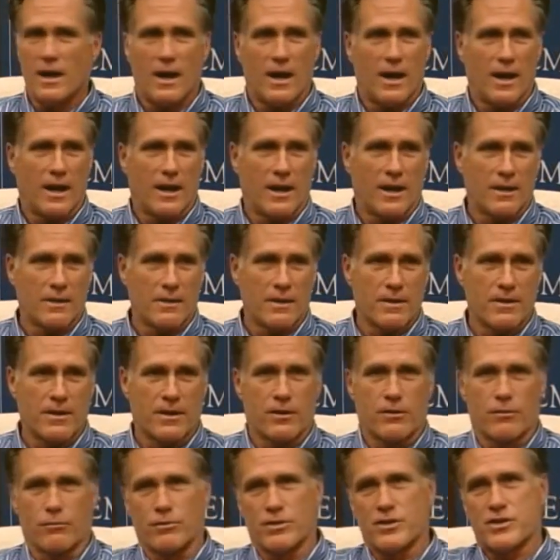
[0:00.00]

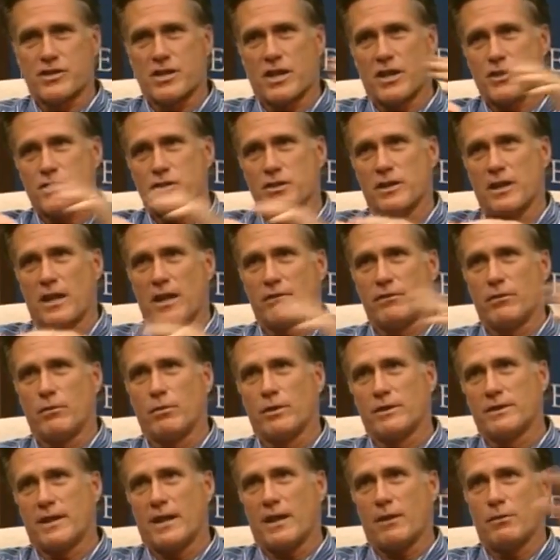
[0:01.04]
the recession level,
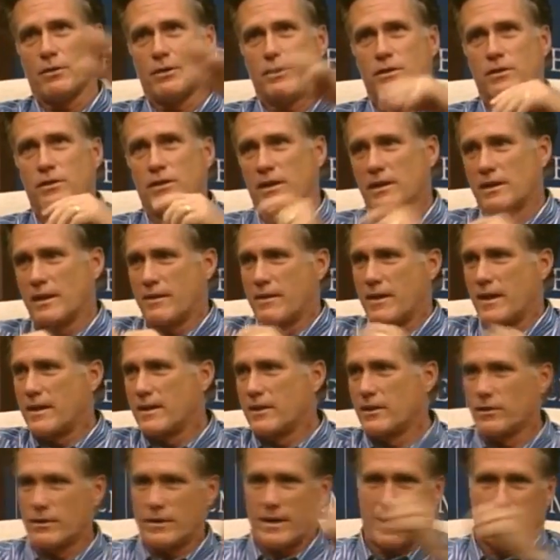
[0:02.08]
what that would do, and they
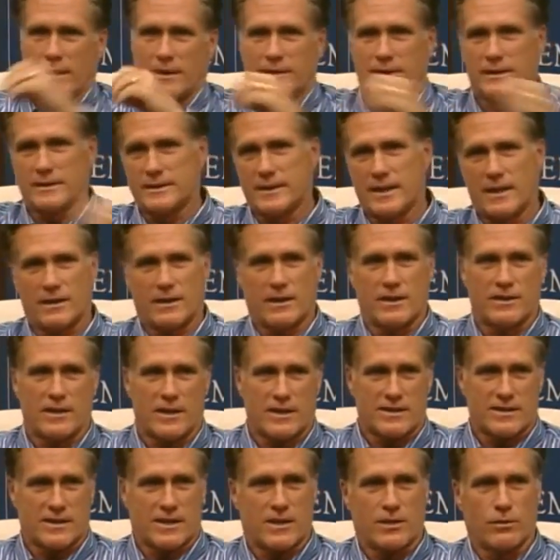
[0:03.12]
calculate it out, and
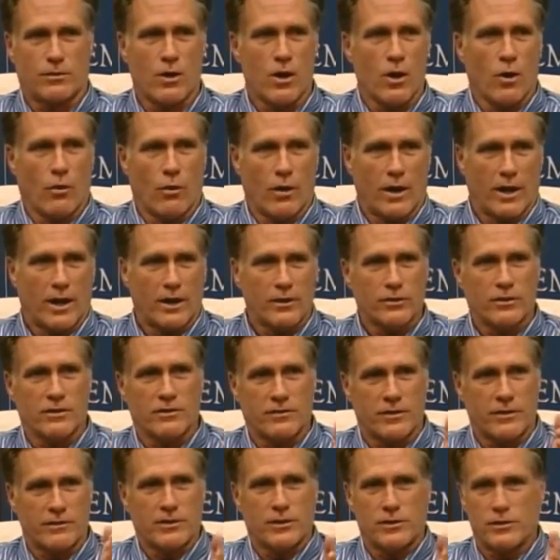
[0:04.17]
they'd say
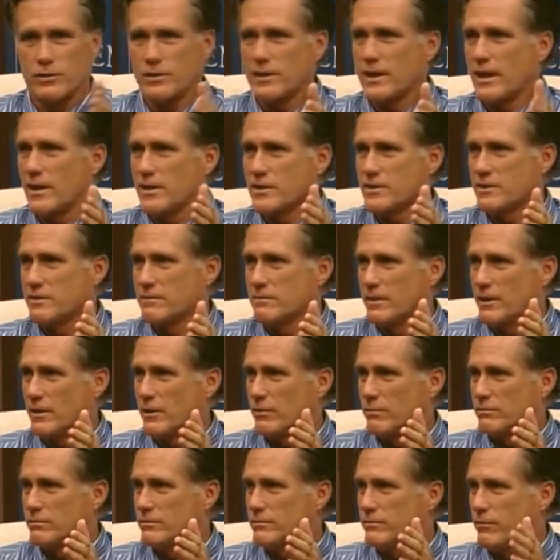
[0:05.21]

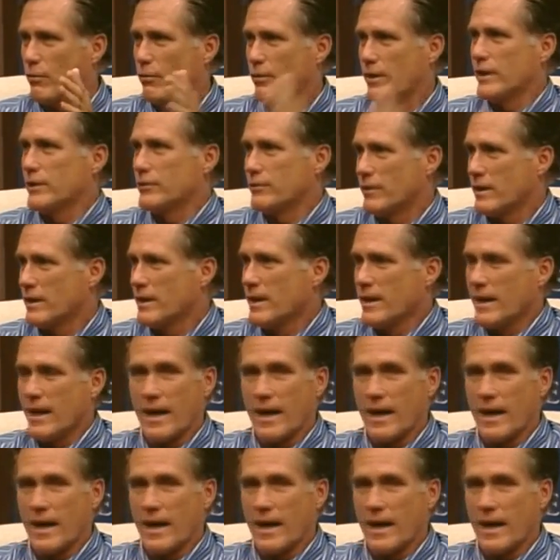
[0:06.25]
152,400,